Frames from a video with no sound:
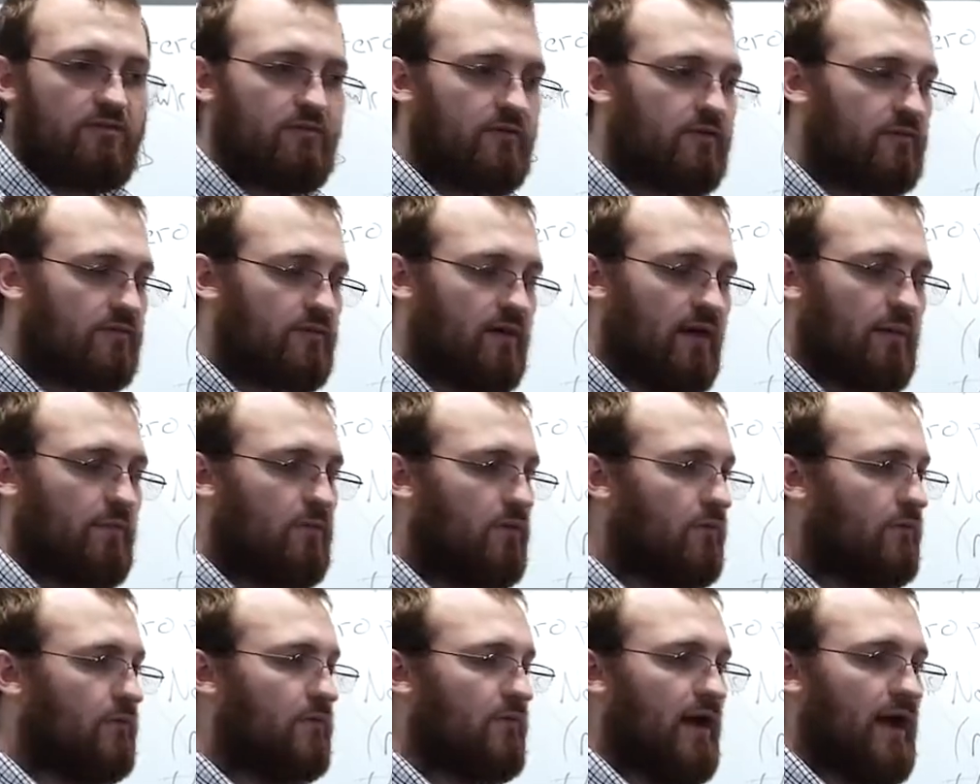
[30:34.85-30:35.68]
For
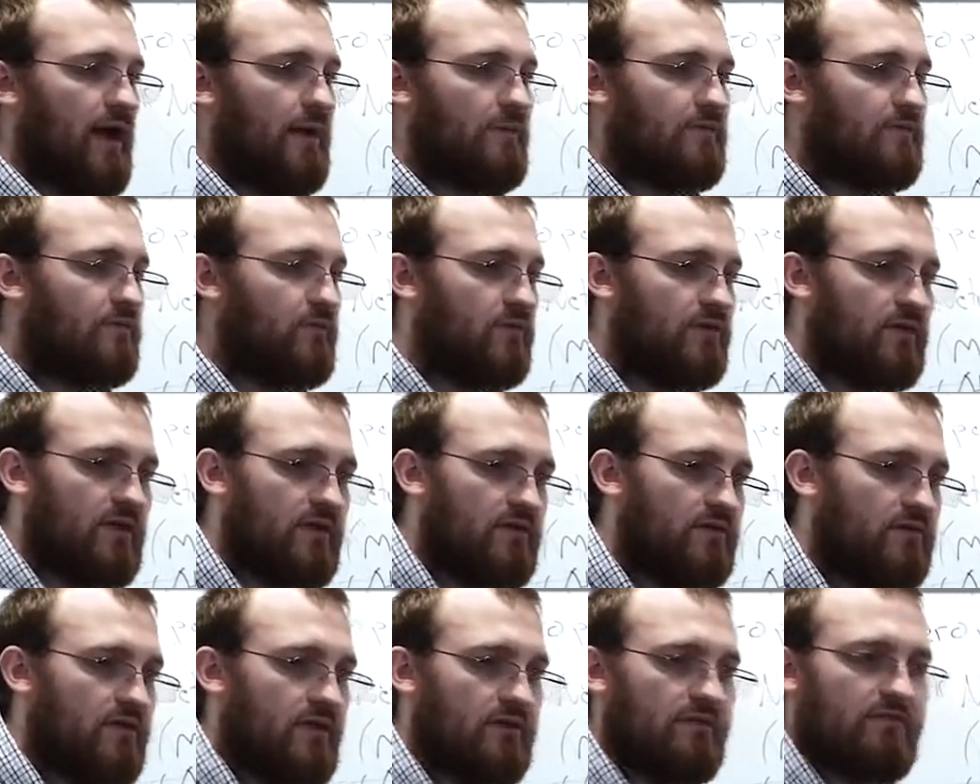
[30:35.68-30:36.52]
example, perhaps when
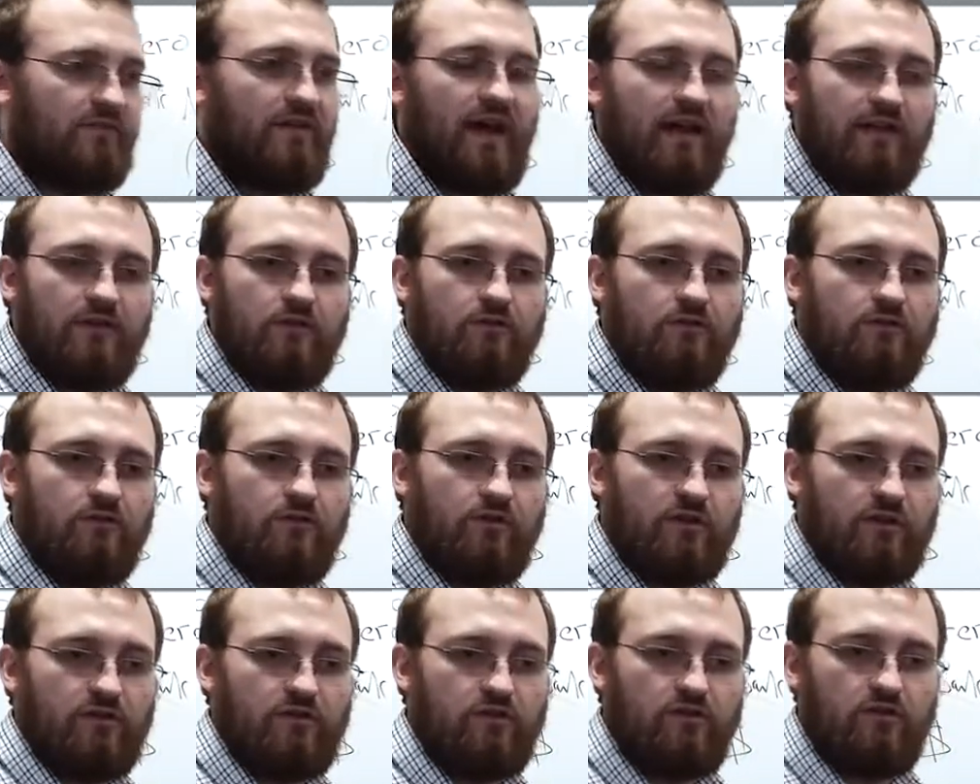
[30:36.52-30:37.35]
they send value
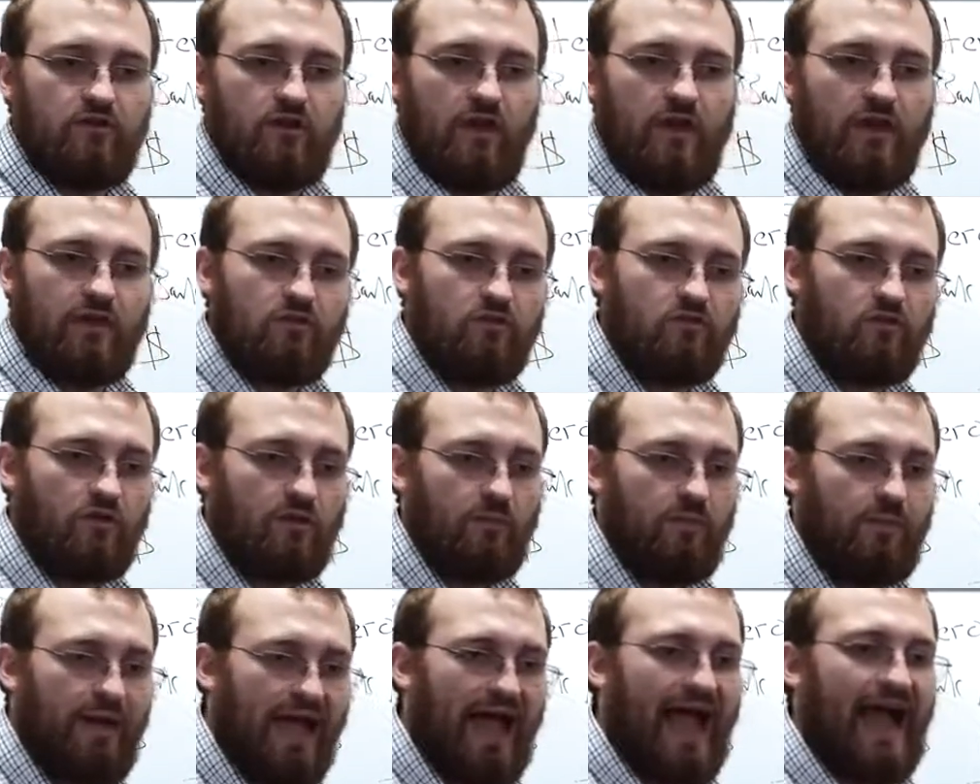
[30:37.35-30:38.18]
to an exchange
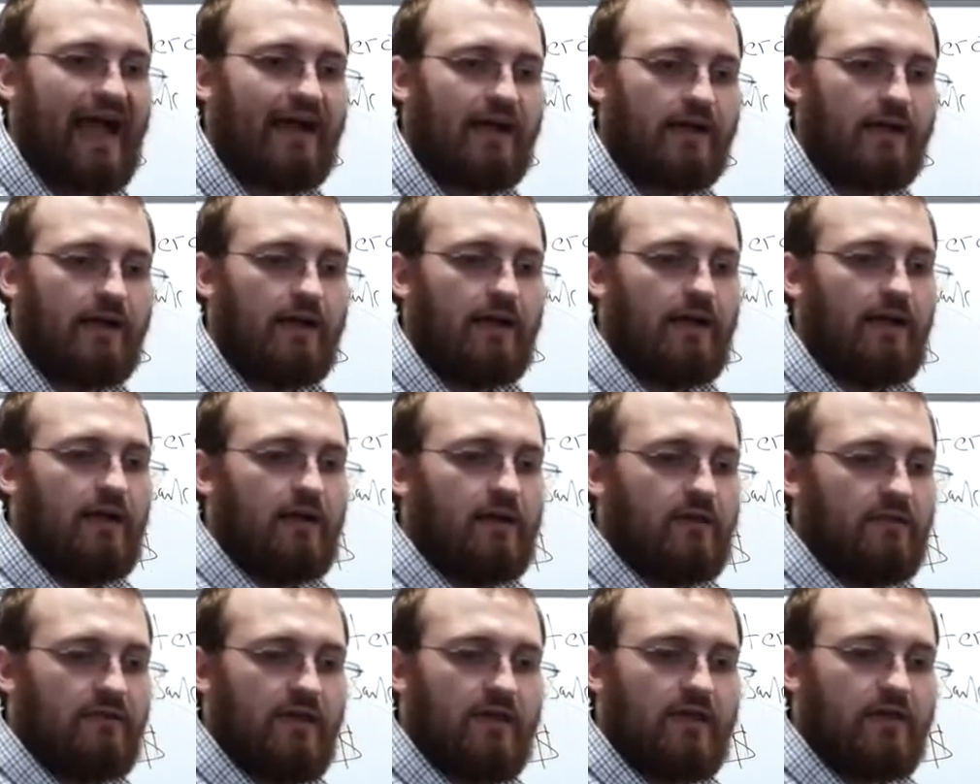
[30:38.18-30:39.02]
or back,
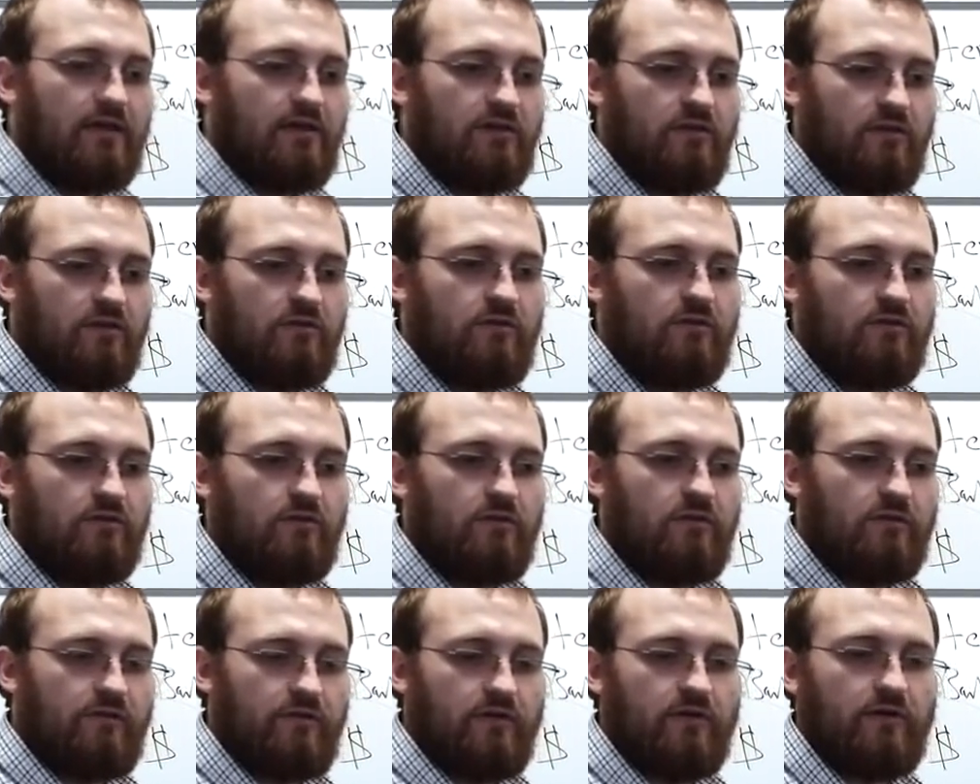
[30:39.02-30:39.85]
they can do
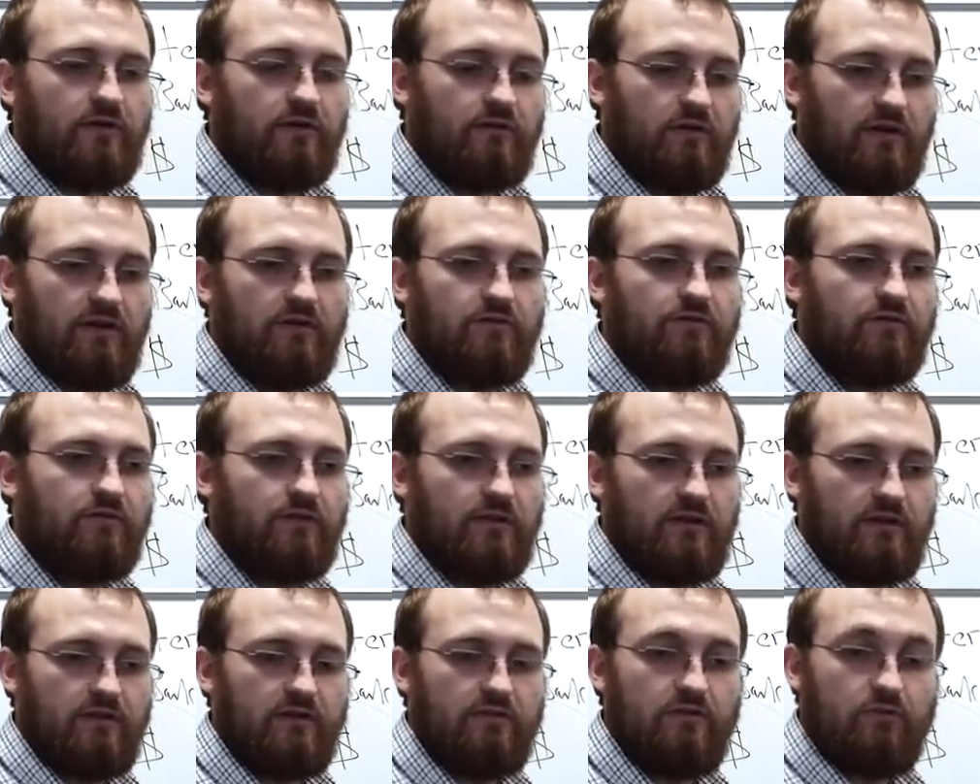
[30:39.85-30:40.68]
so in a very graceful
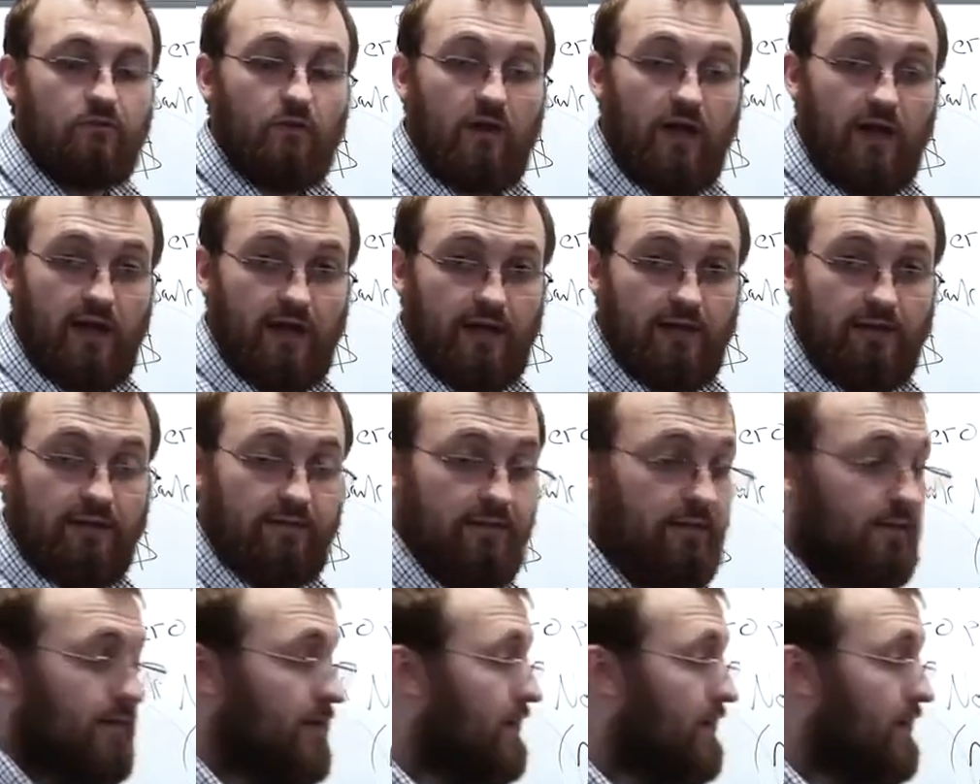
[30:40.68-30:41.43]
and easy way.